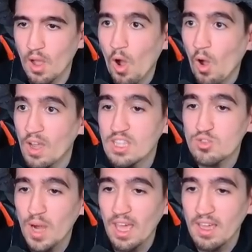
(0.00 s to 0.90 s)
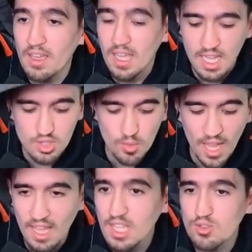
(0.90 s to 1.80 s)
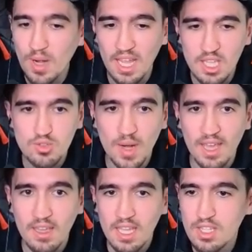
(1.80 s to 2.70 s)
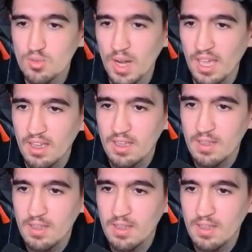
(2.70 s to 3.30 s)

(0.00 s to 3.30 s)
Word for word: Oh, it's rare! It's rare! It's rare! It's rare! It's rare!